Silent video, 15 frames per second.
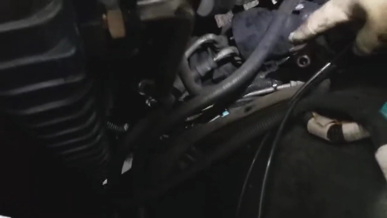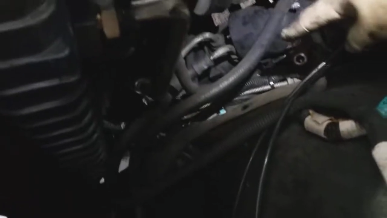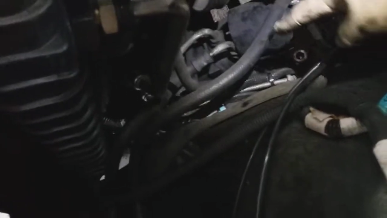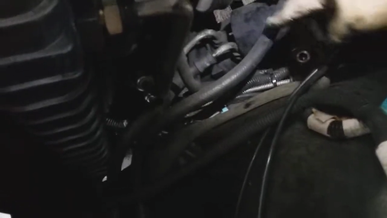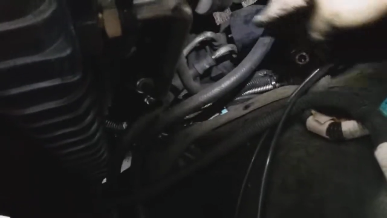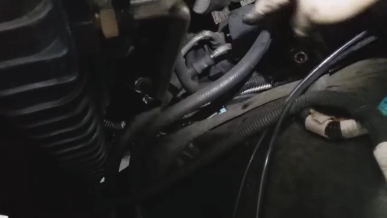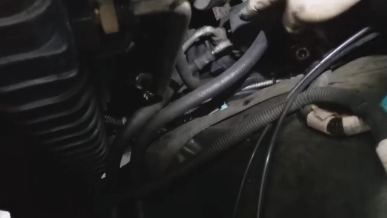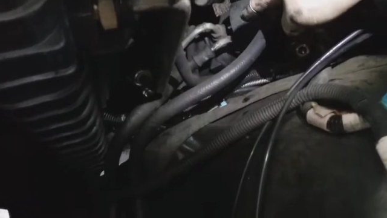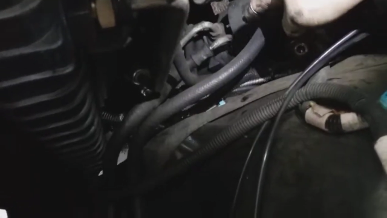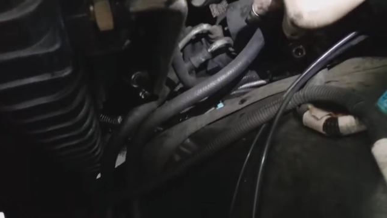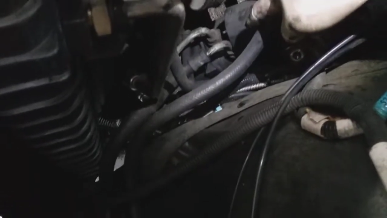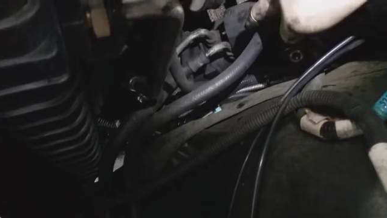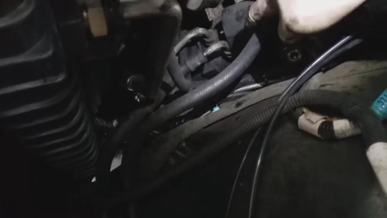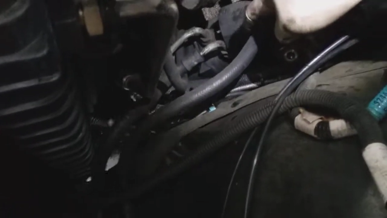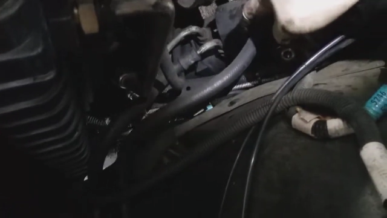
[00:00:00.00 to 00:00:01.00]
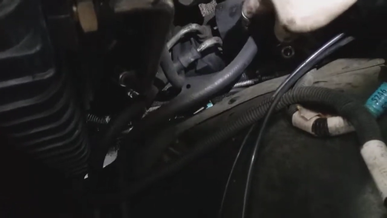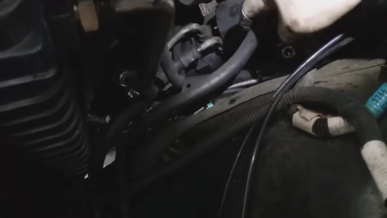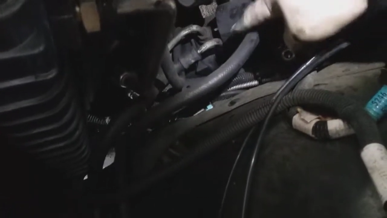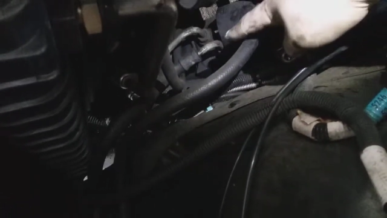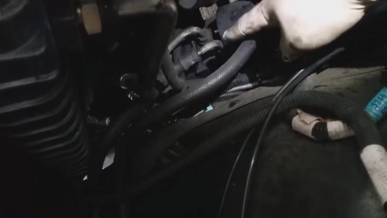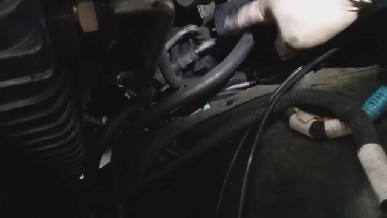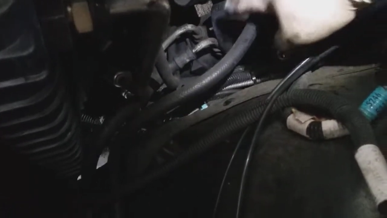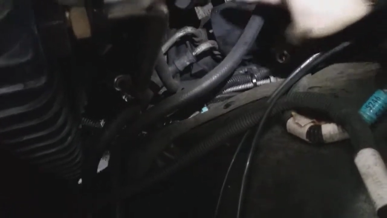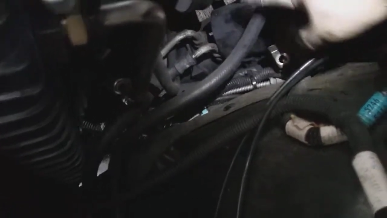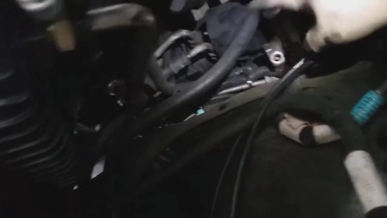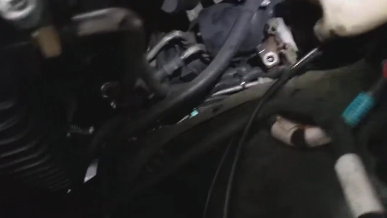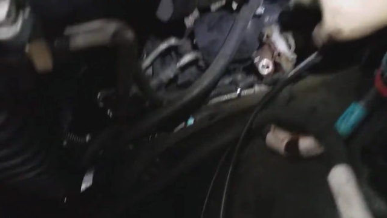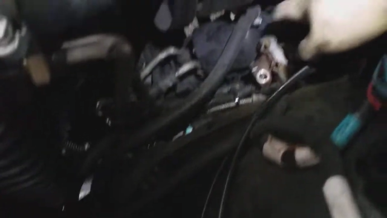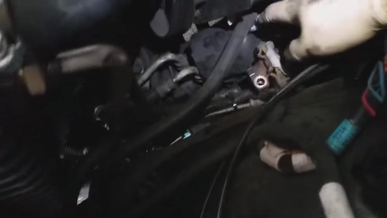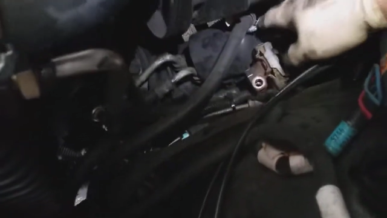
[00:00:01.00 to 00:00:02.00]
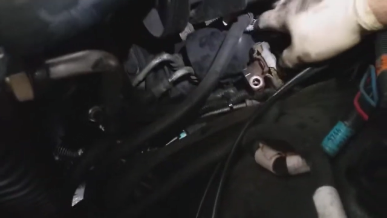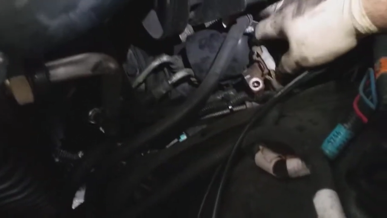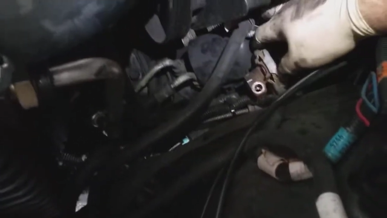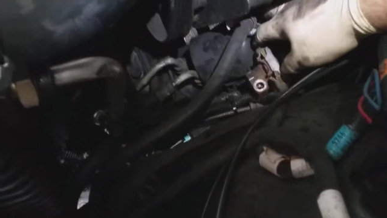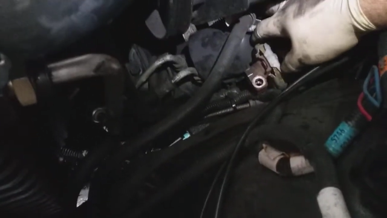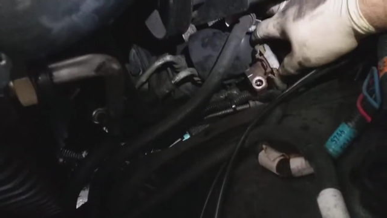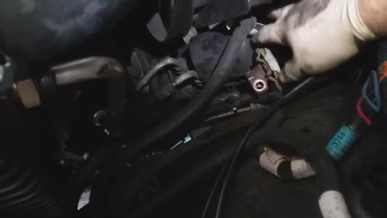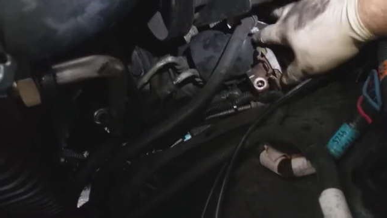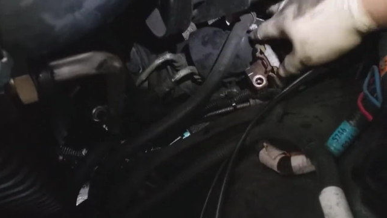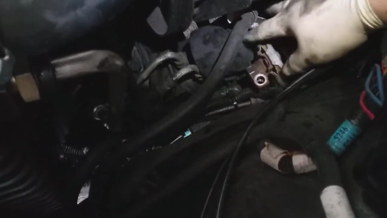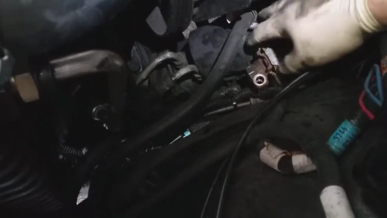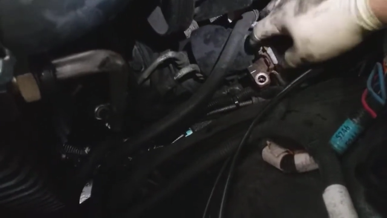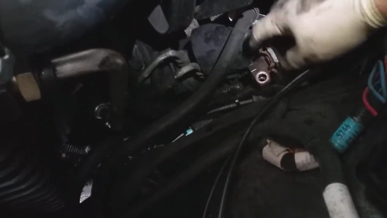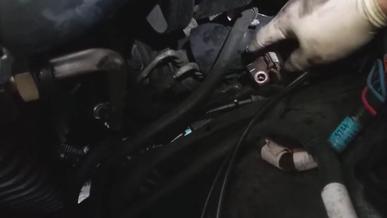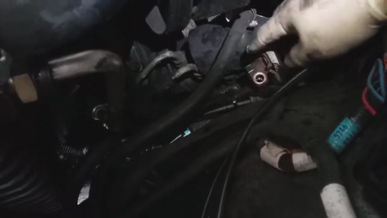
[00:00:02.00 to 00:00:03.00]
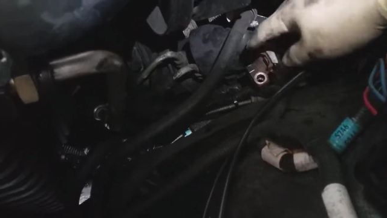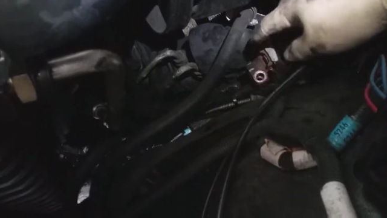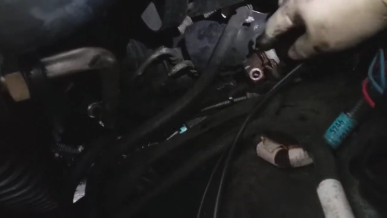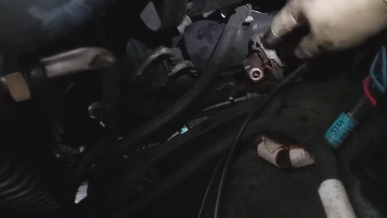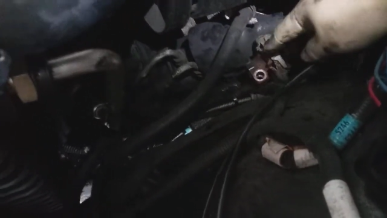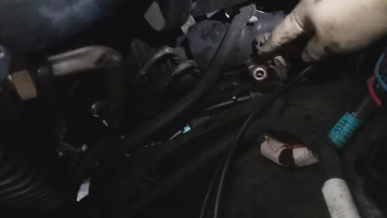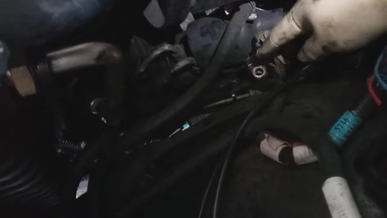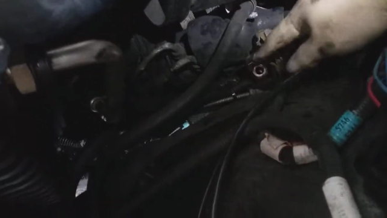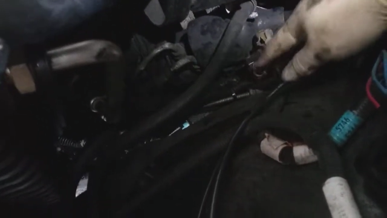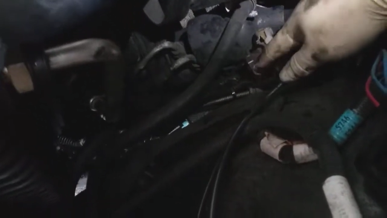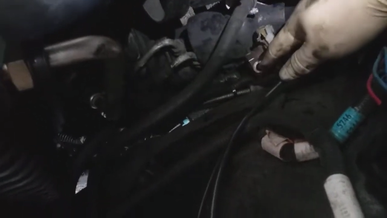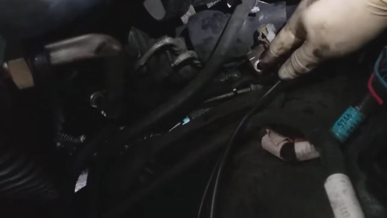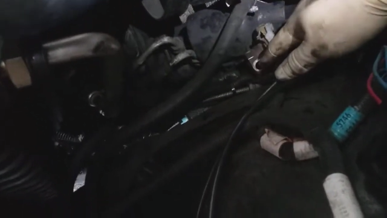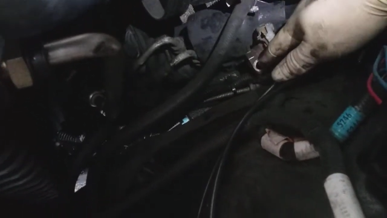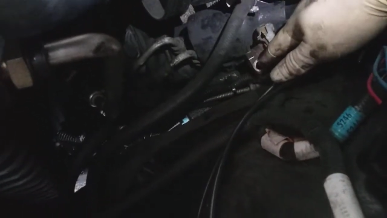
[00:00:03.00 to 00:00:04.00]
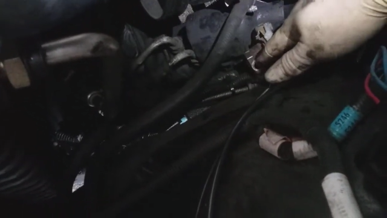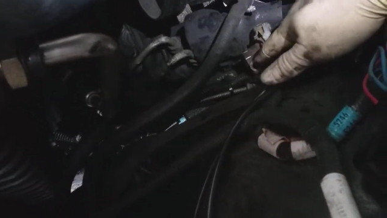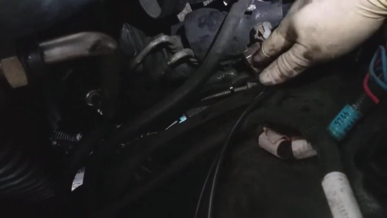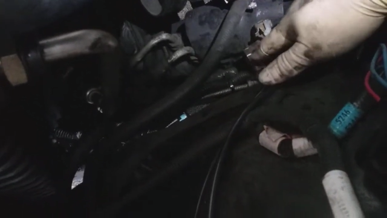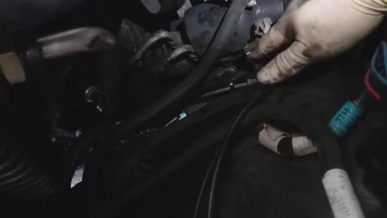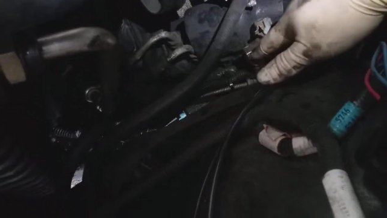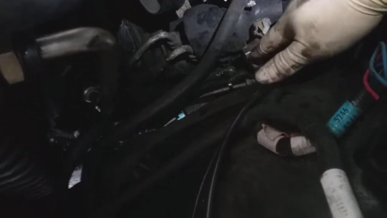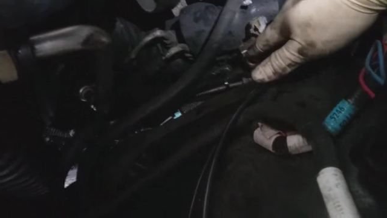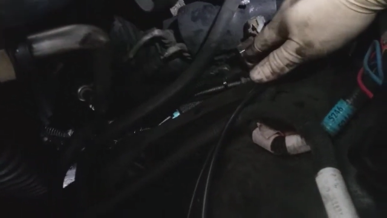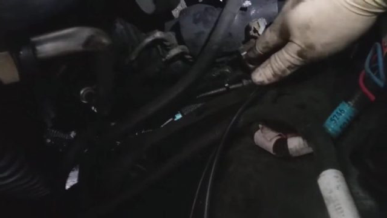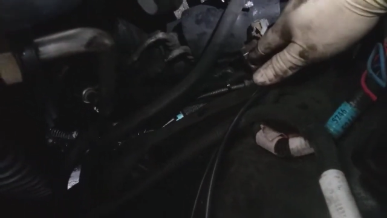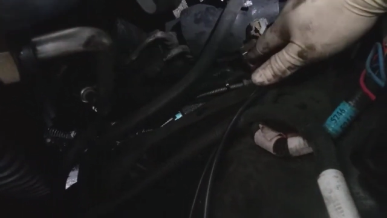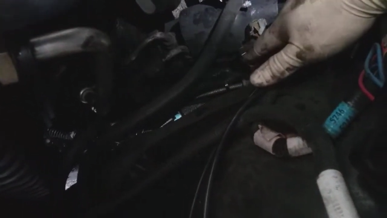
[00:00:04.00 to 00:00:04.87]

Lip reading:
(no speaker visible)